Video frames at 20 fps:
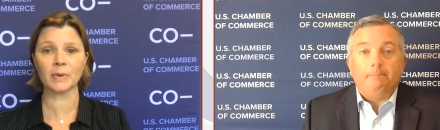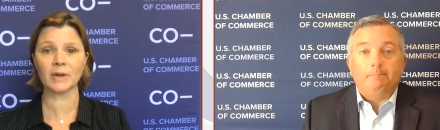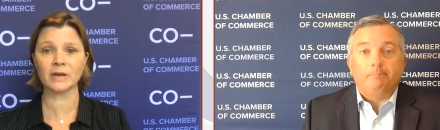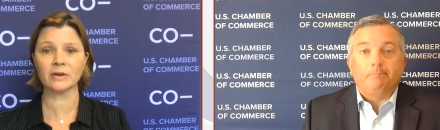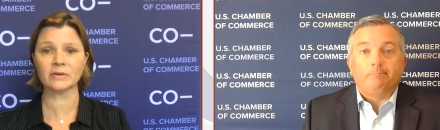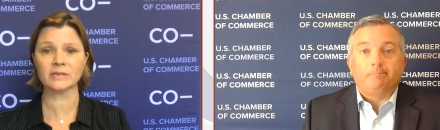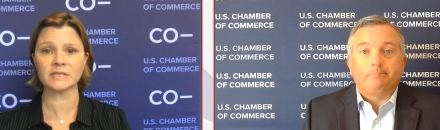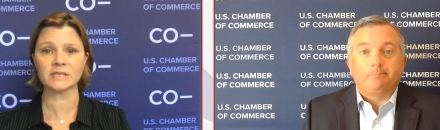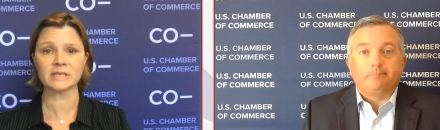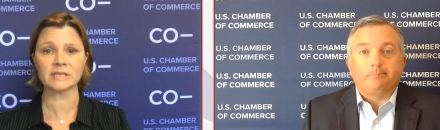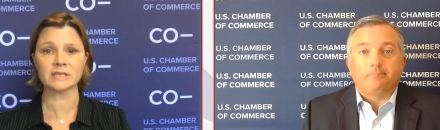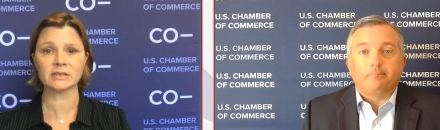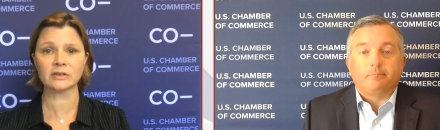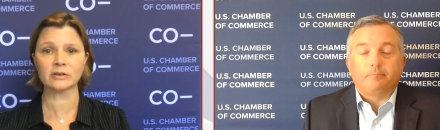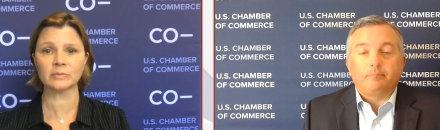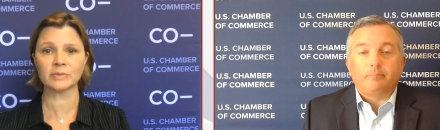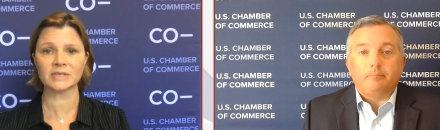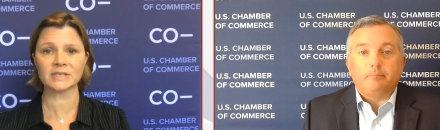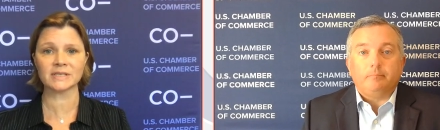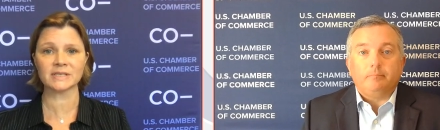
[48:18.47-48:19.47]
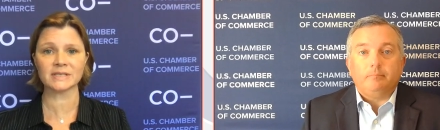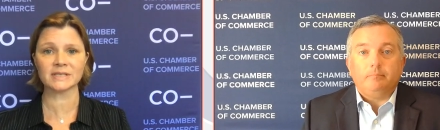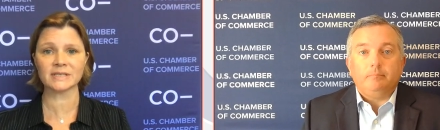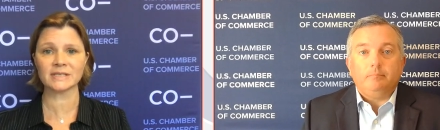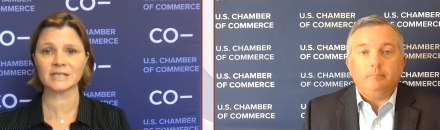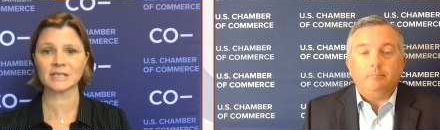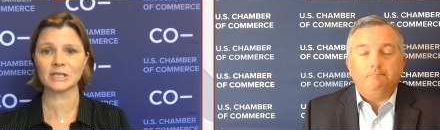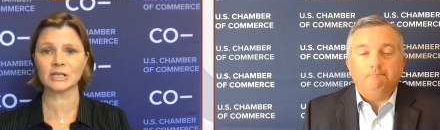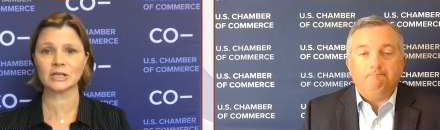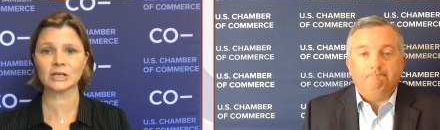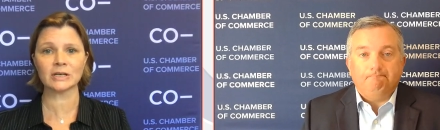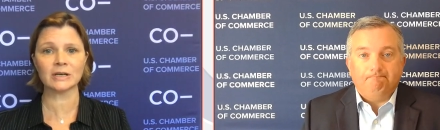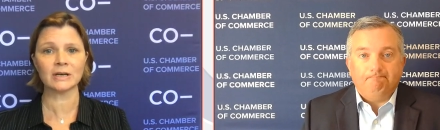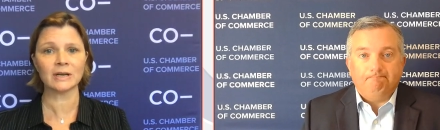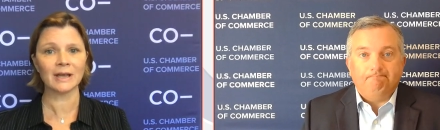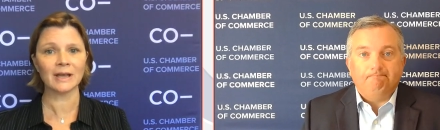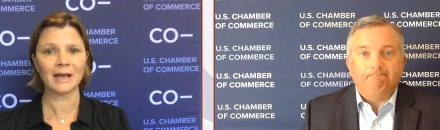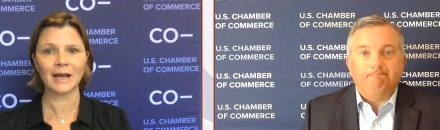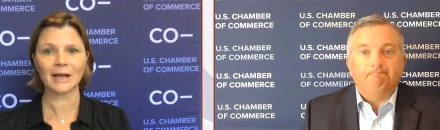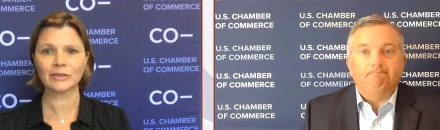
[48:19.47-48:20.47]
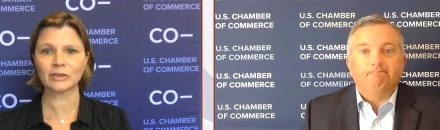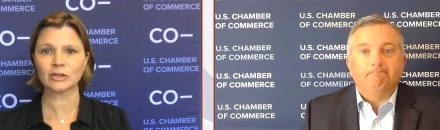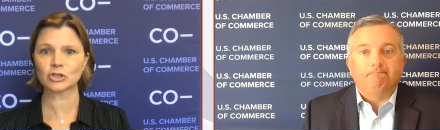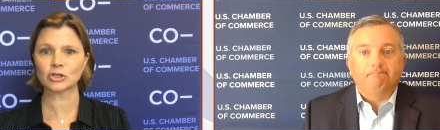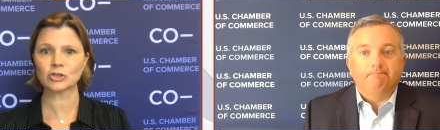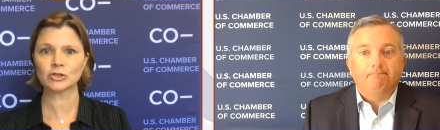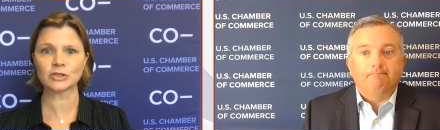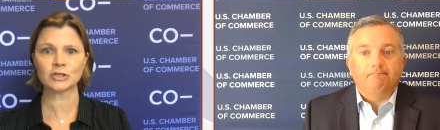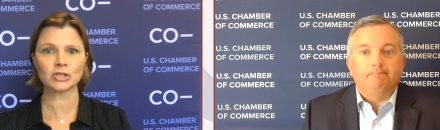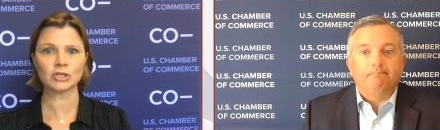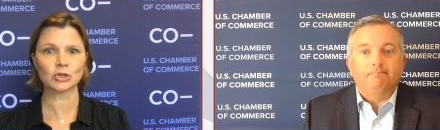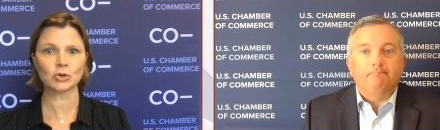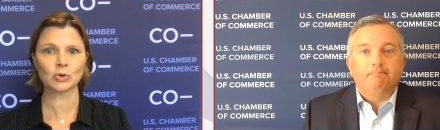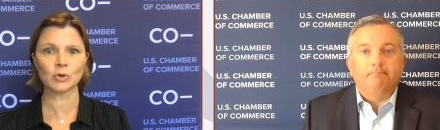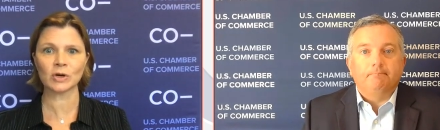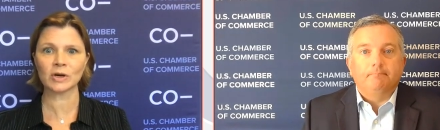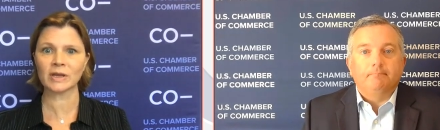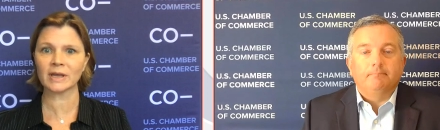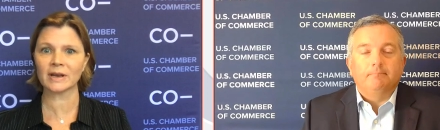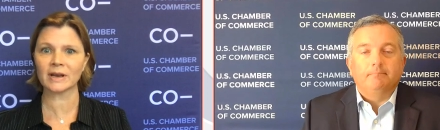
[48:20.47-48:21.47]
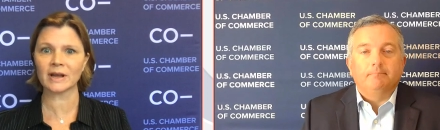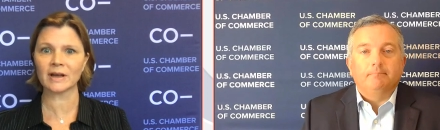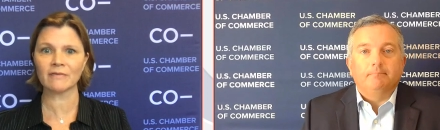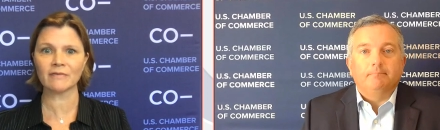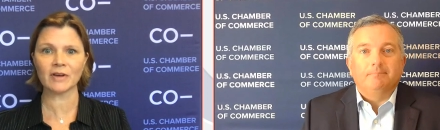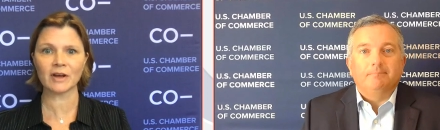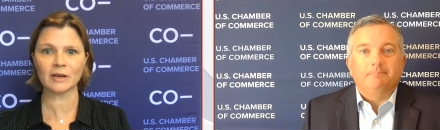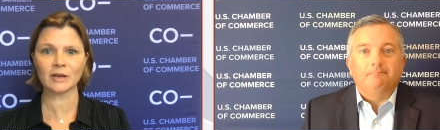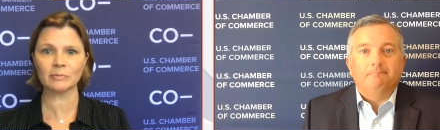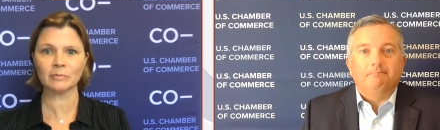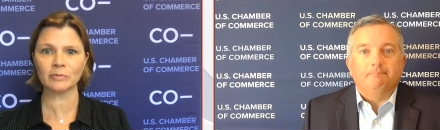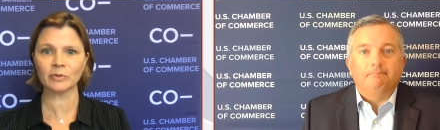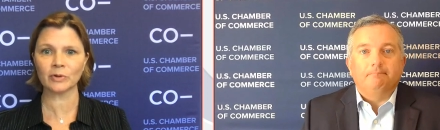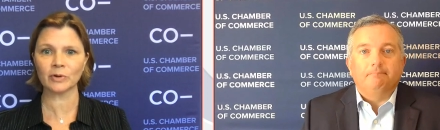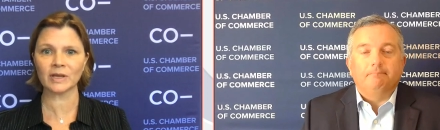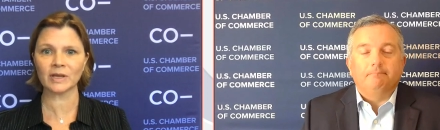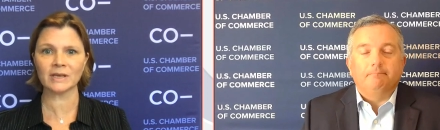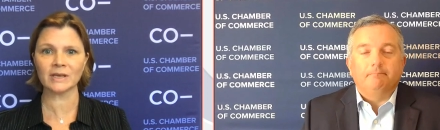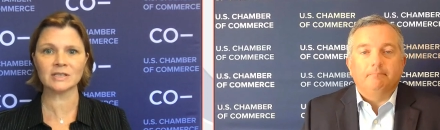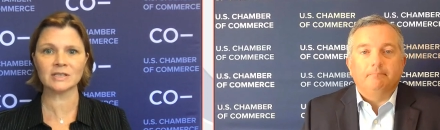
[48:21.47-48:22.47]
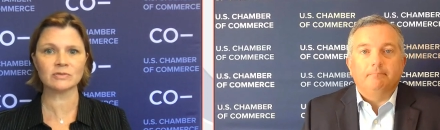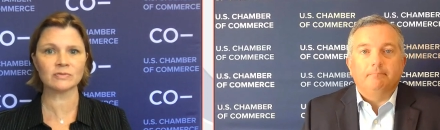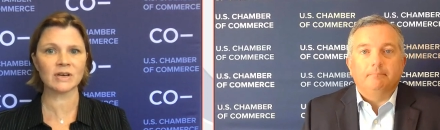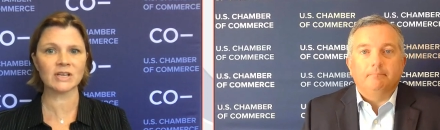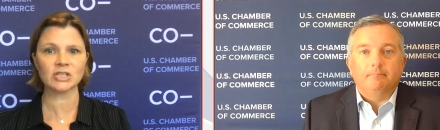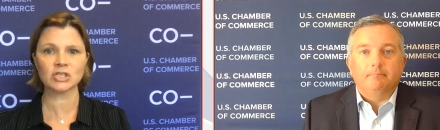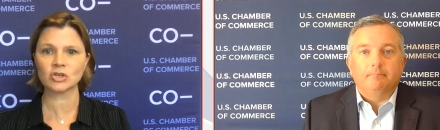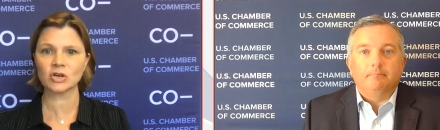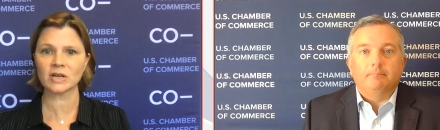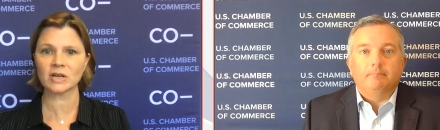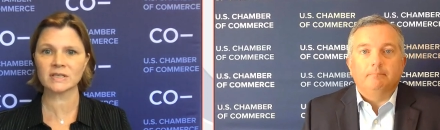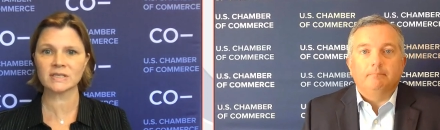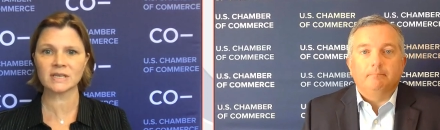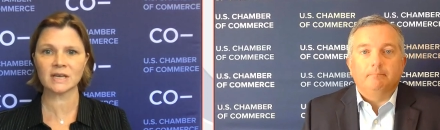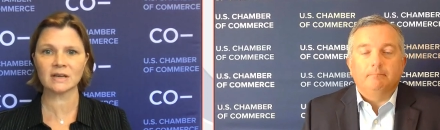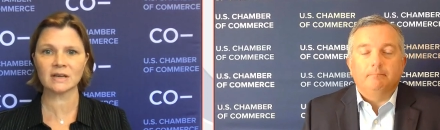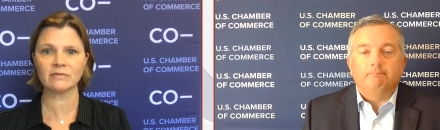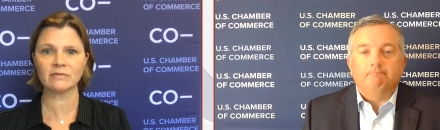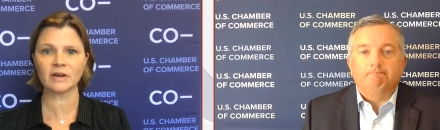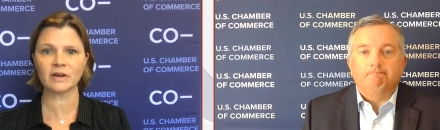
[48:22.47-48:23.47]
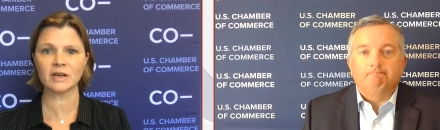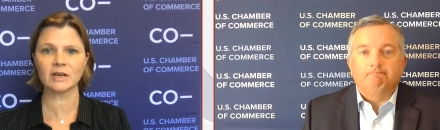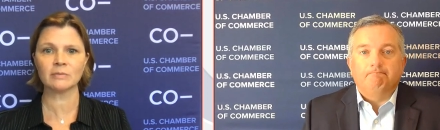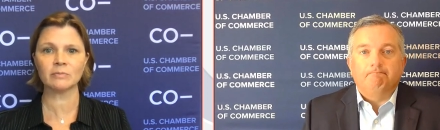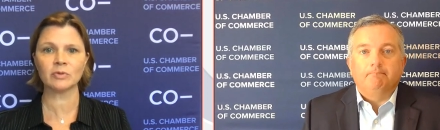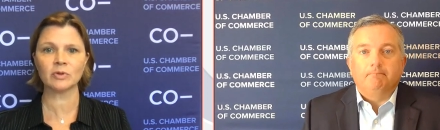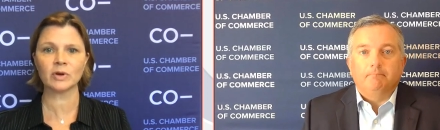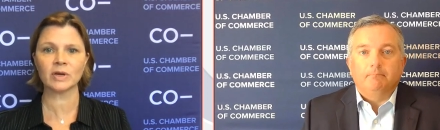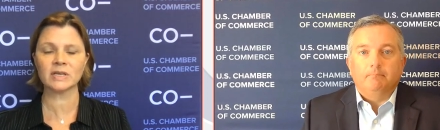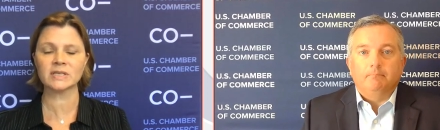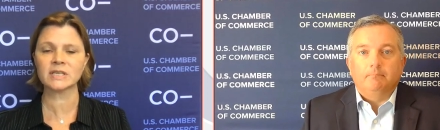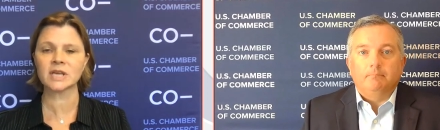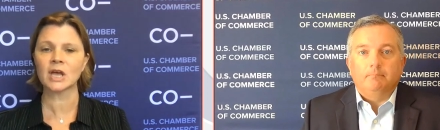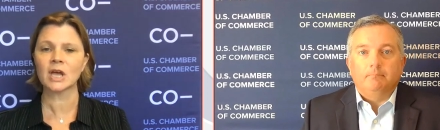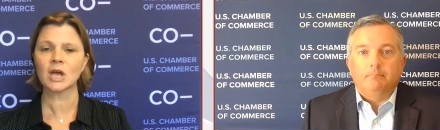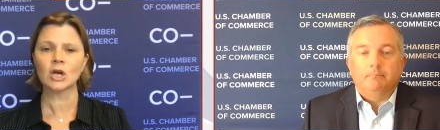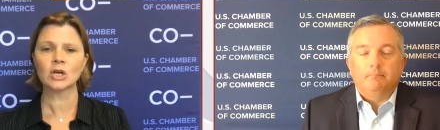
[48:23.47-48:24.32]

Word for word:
Speaker 1: I know seasonal businesses here at the Jersey Shore cannot find employees. Restaurants can't find employees.